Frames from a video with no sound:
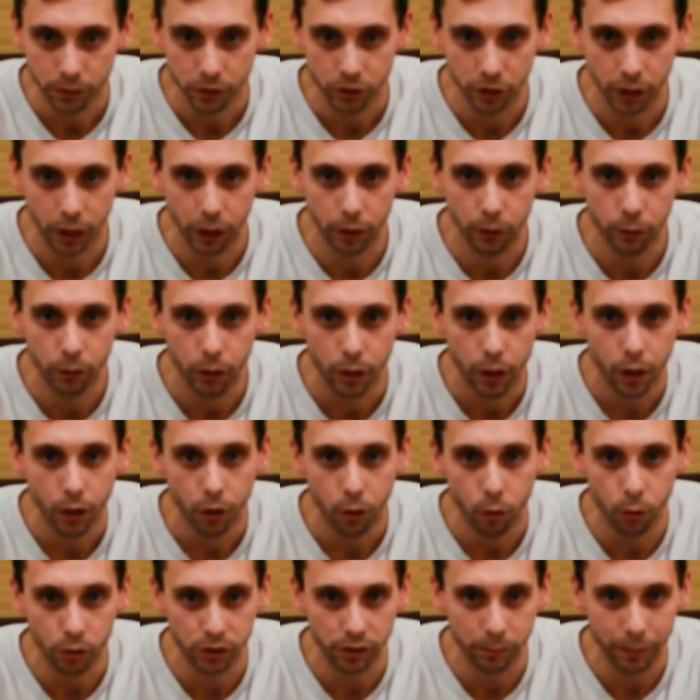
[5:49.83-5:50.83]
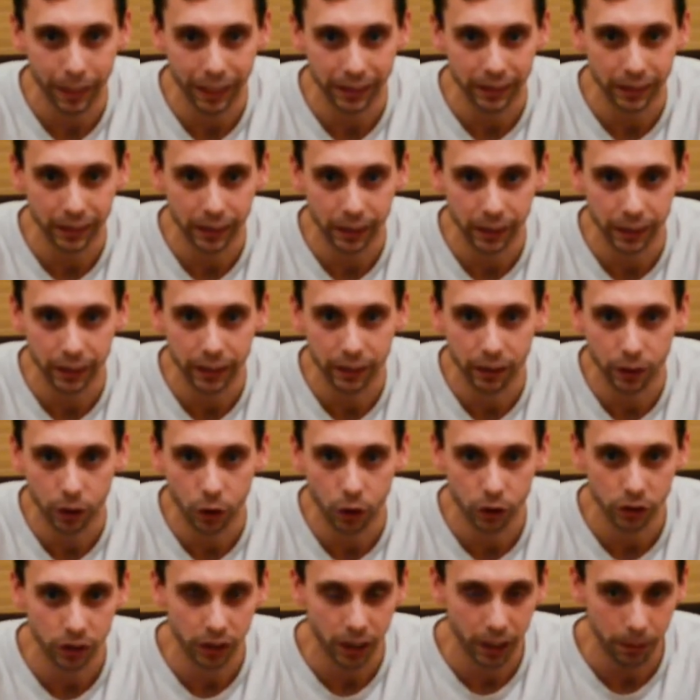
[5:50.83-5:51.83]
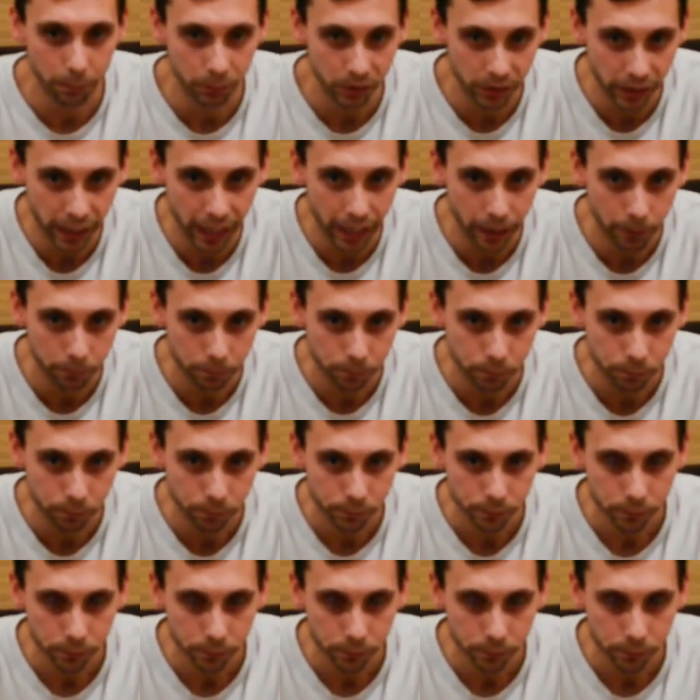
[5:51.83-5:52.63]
So automatically the cost comes down.